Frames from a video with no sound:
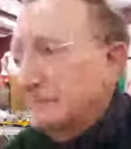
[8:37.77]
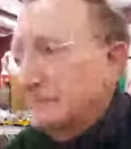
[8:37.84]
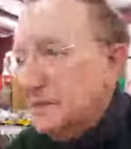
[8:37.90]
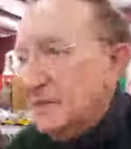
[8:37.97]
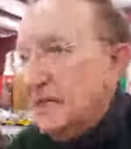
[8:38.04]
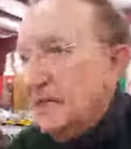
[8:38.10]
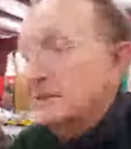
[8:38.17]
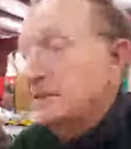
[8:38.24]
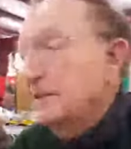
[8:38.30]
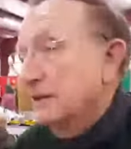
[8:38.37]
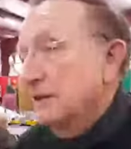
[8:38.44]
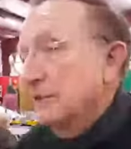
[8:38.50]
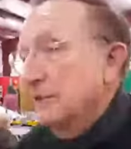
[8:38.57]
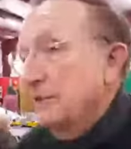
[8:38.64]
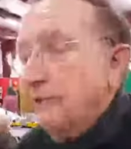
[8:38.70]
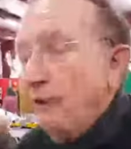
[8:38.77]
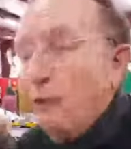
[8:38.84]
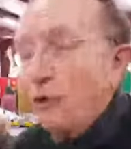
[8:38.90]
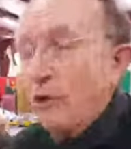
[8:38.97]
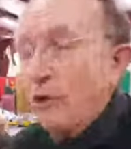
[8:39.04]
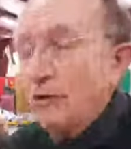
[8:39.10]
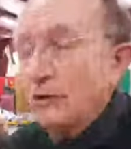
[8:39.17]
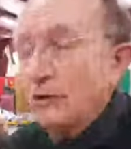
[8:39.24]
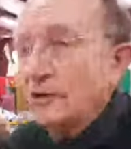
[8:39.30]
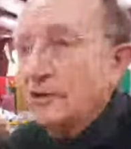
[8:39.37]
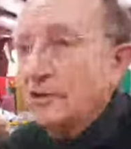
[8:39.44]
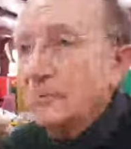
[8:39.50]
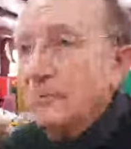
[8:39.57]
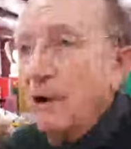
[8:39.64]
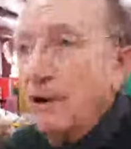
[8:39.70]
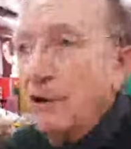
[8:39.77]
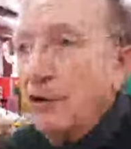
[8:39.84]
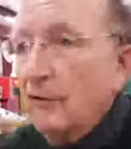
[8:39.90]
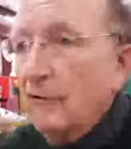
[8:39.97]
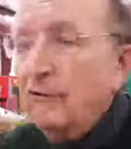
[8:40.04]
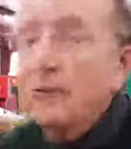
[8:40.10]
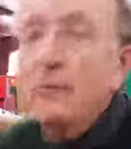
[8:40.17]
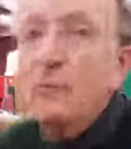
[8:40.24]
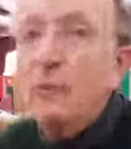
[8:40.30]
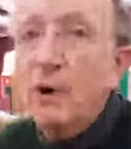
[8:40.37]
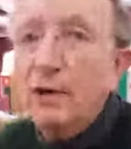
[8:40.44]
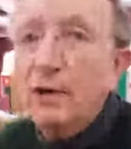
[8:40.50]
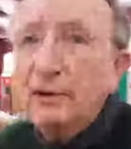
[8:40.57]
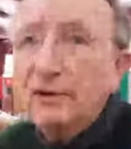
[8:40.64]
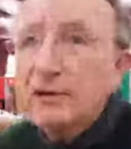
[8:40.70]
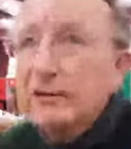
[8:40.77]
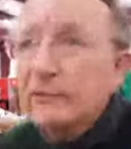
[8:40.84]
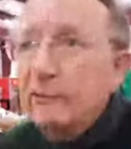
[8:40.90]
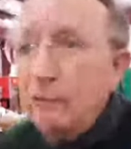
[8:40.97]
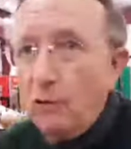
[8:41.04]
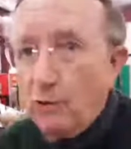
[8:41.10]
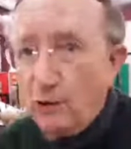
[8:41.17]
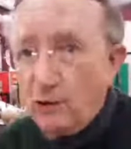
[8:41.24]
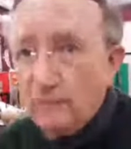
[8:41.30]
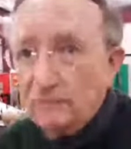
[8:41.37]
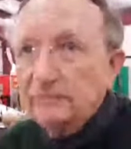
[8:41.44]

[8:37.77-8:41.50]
10 to 4 and tomorrow from 1 to 4.